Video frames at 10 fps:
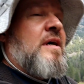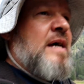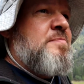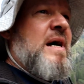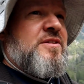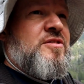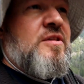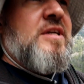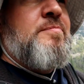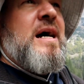head back to
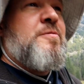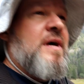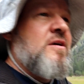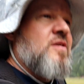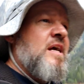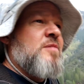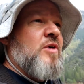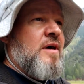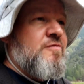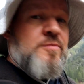the backpacker
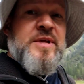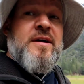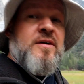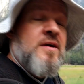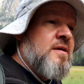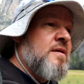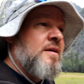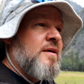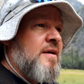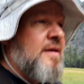campground from there.
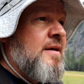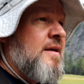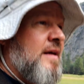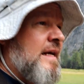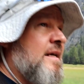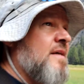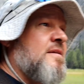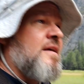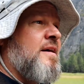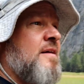
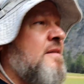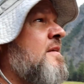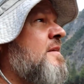And I